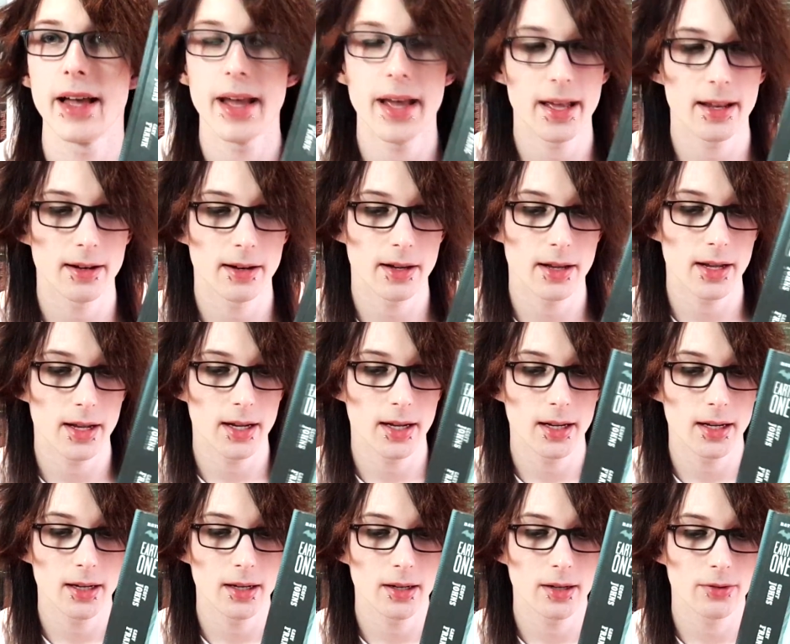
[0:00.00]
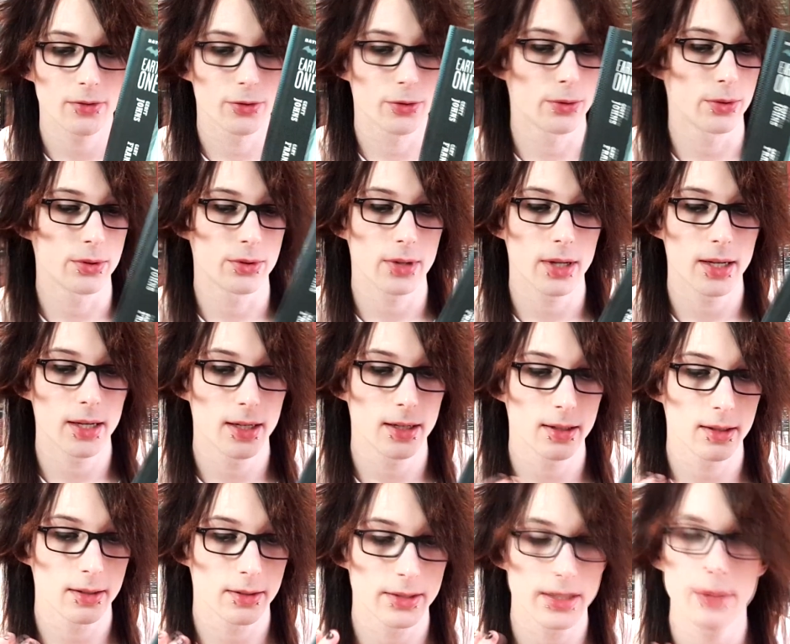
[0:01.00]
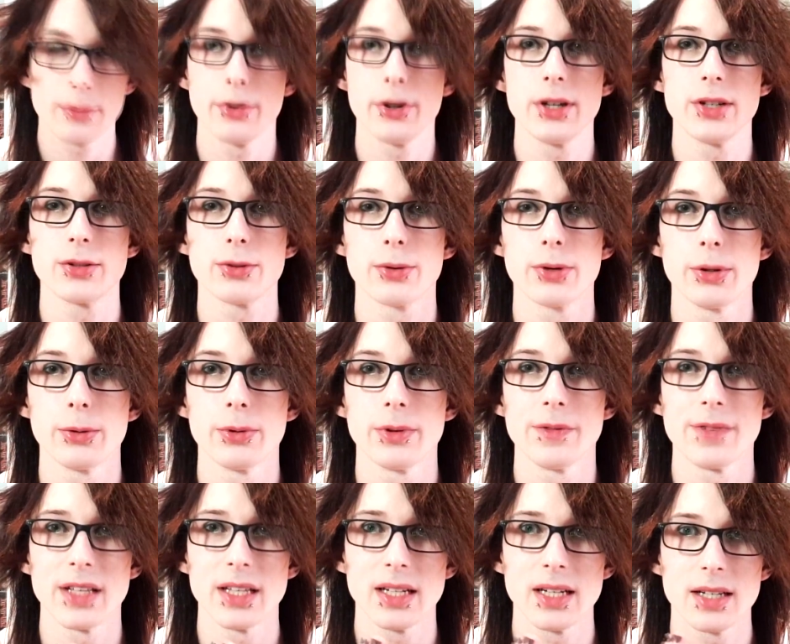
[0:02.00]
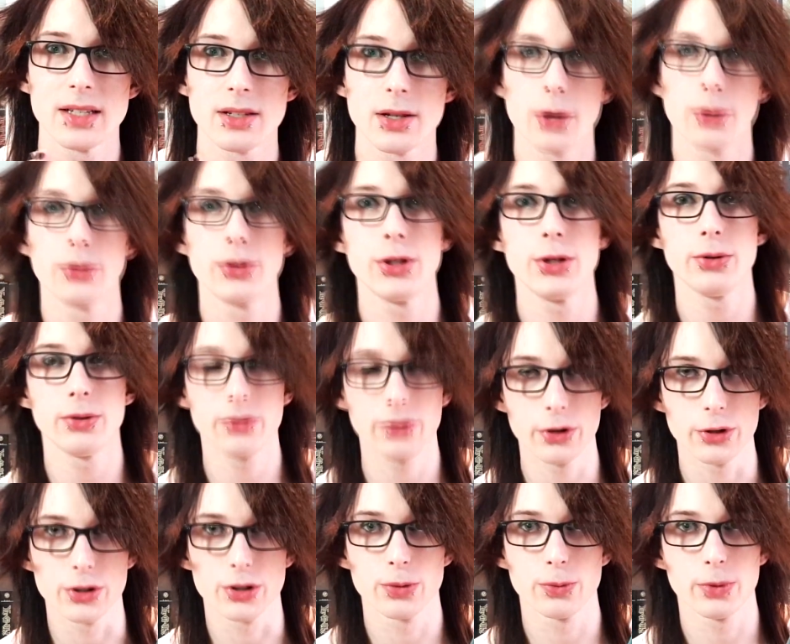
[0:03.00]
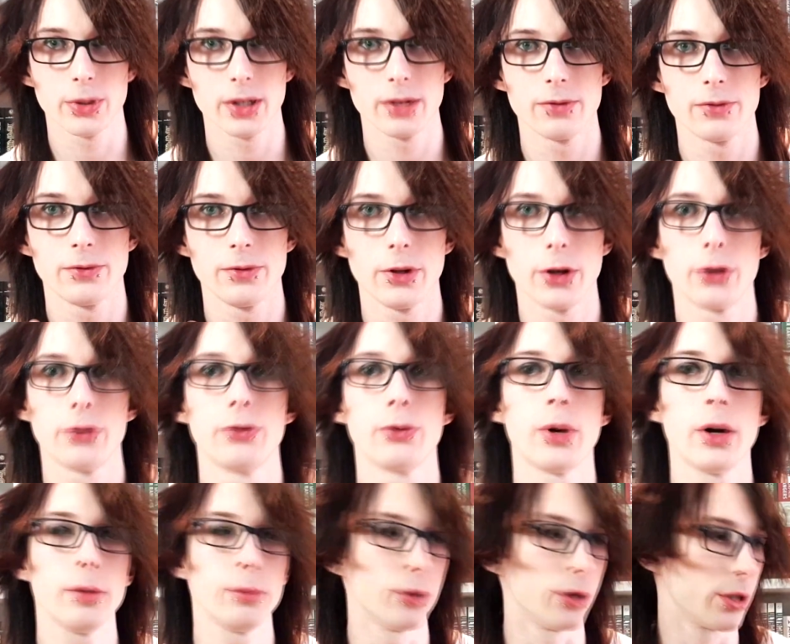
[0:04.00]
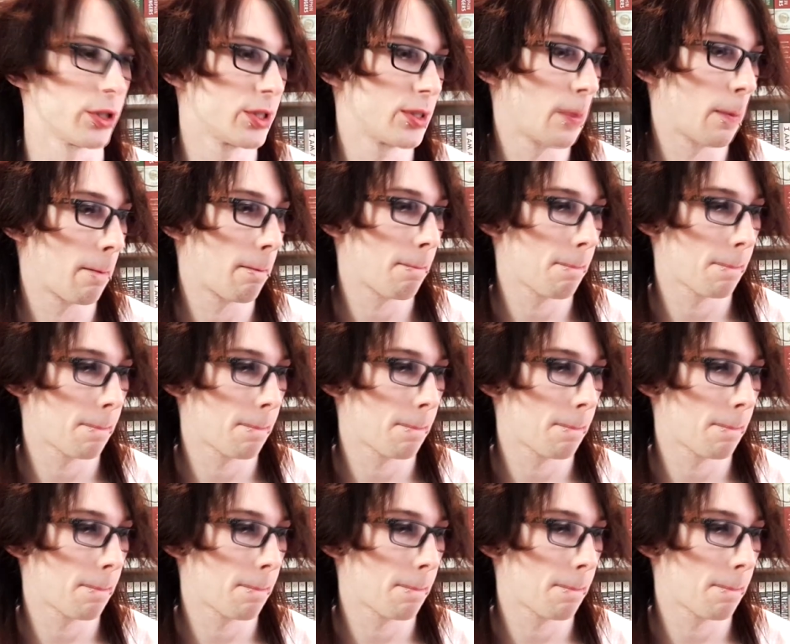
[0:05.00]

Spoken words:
And of course a contemporary story within its own universe with the EarthOne books.